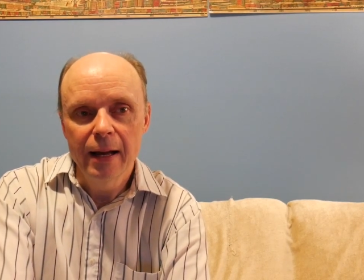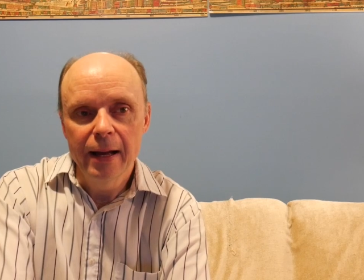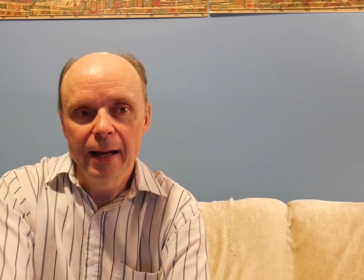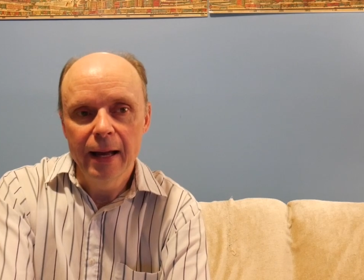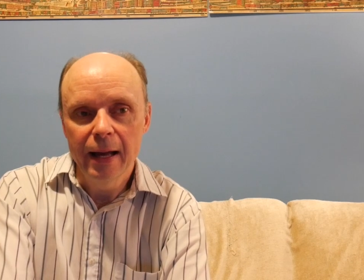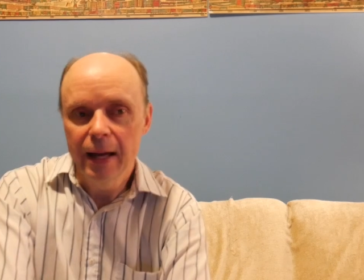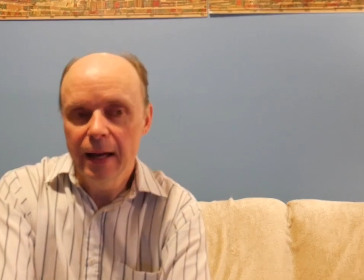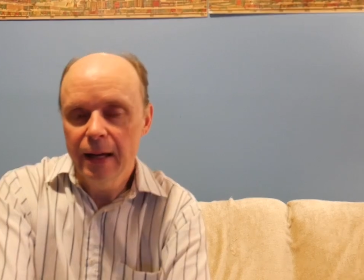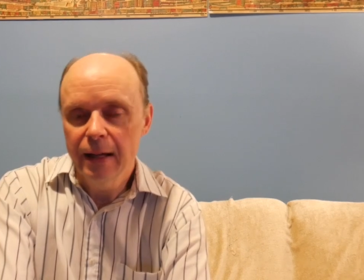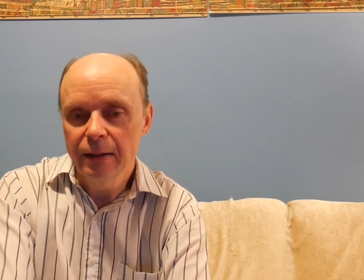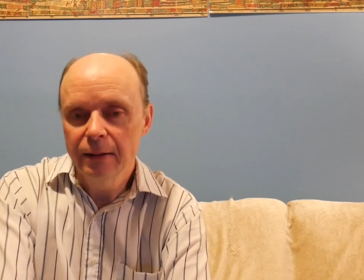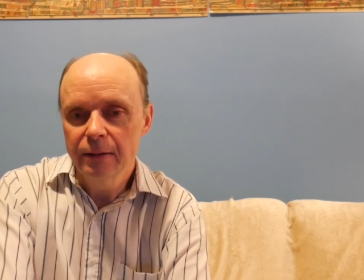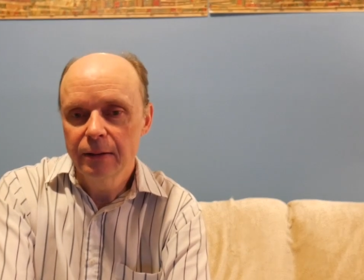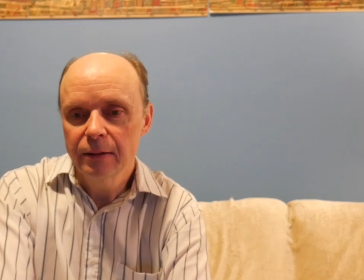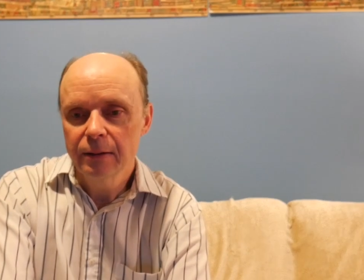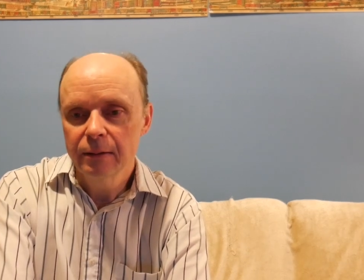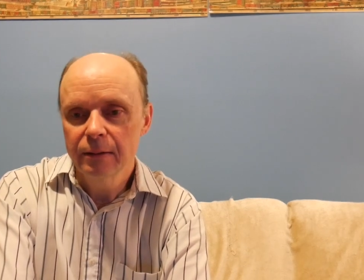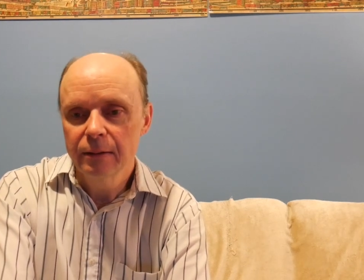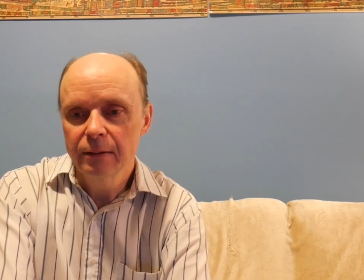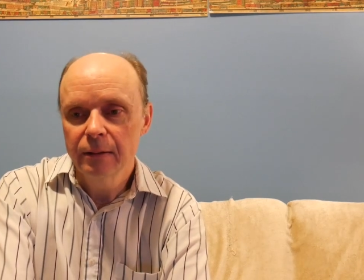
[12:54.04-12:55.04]
And
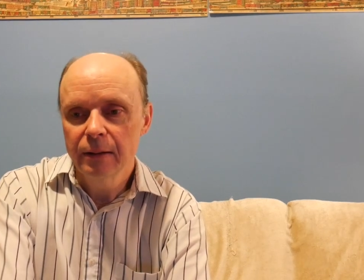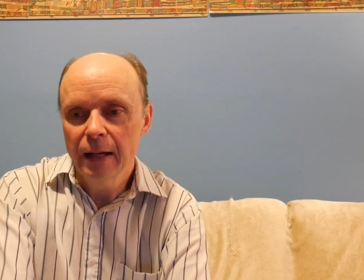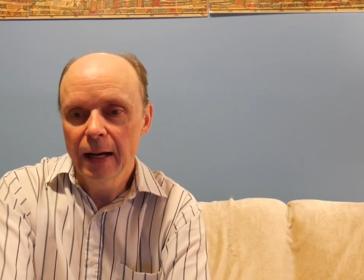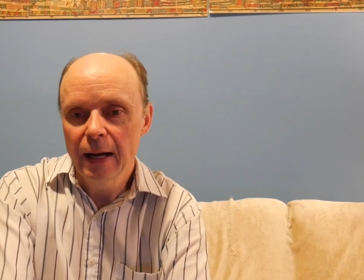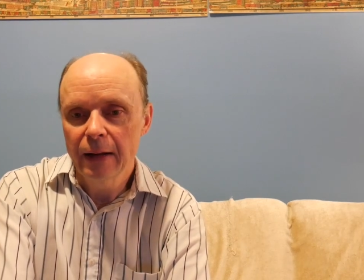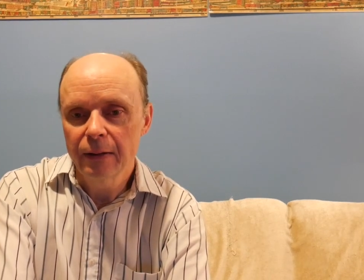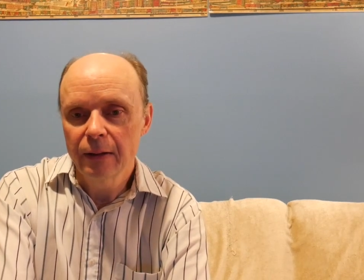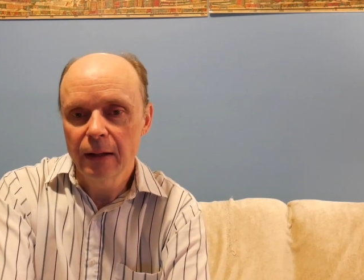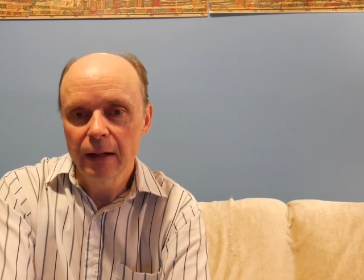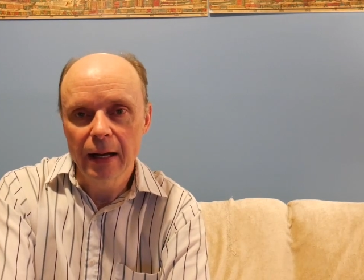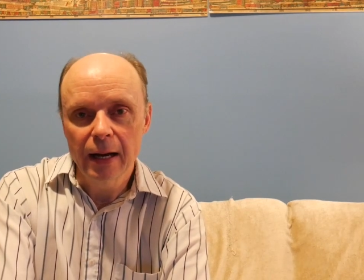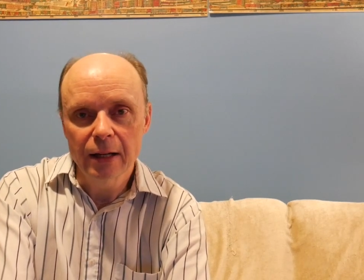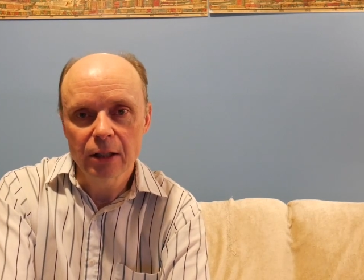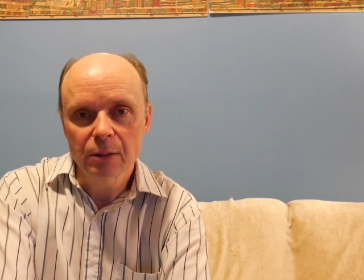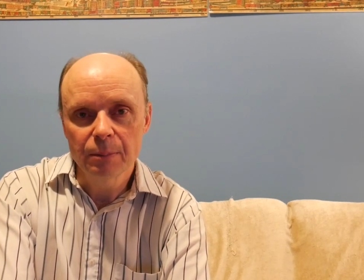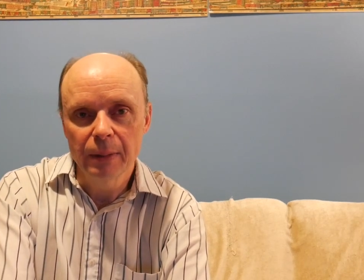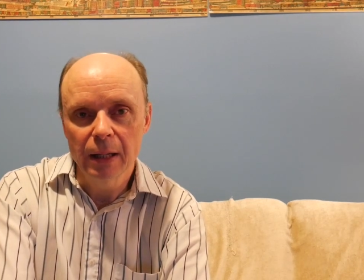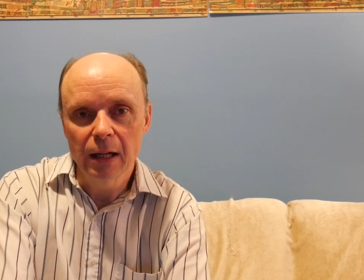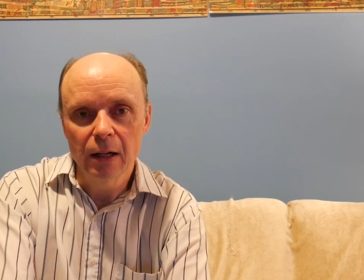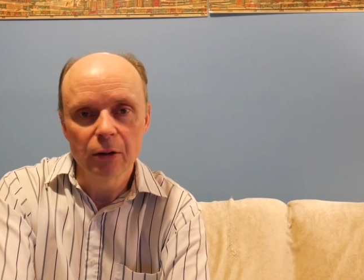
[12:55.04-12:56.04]
at the
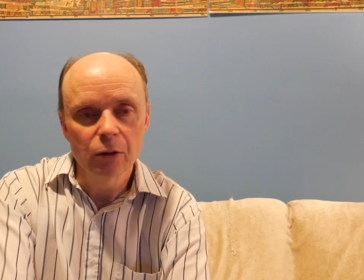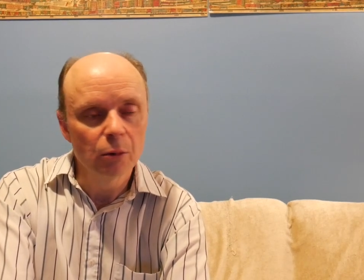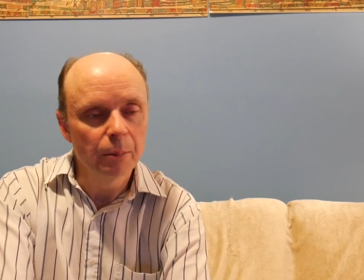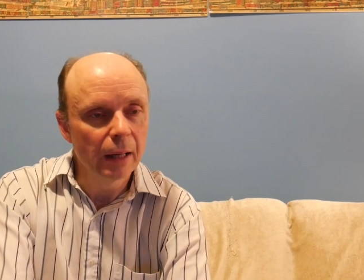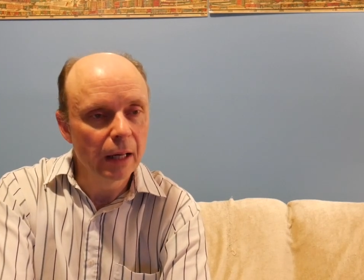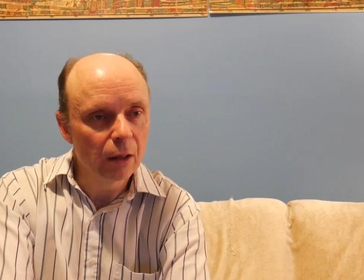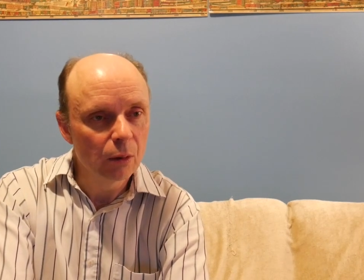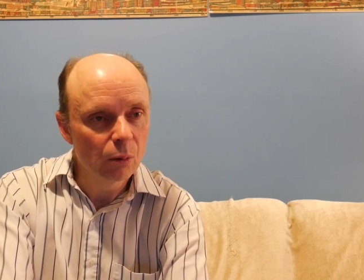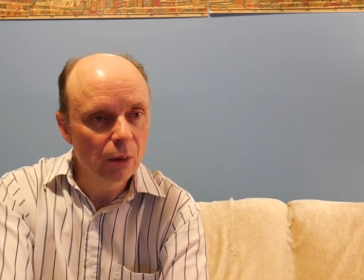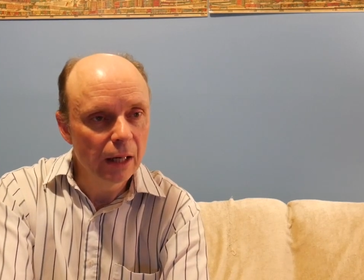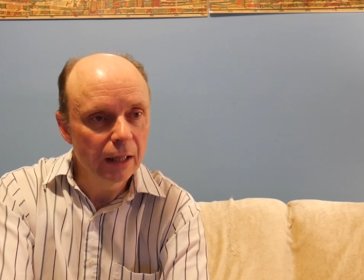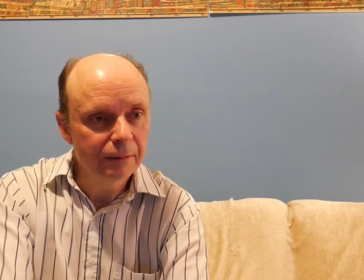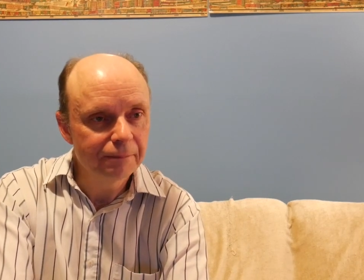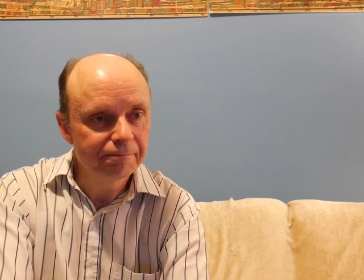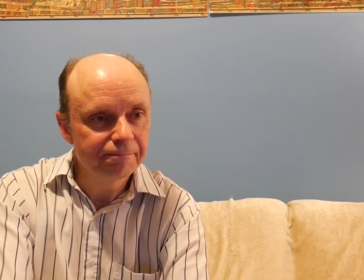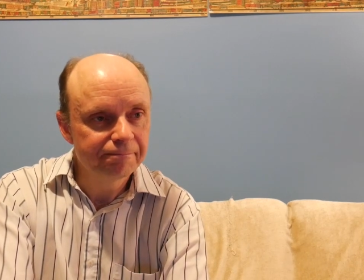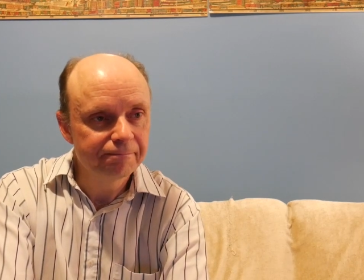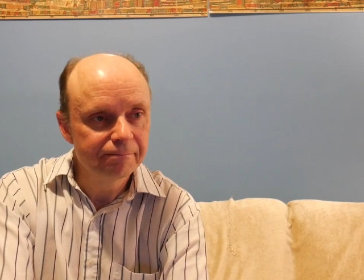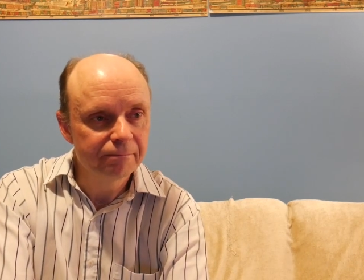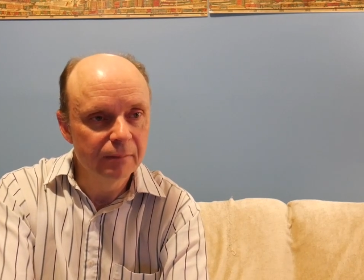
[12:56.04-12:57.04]
last bell, no matter what,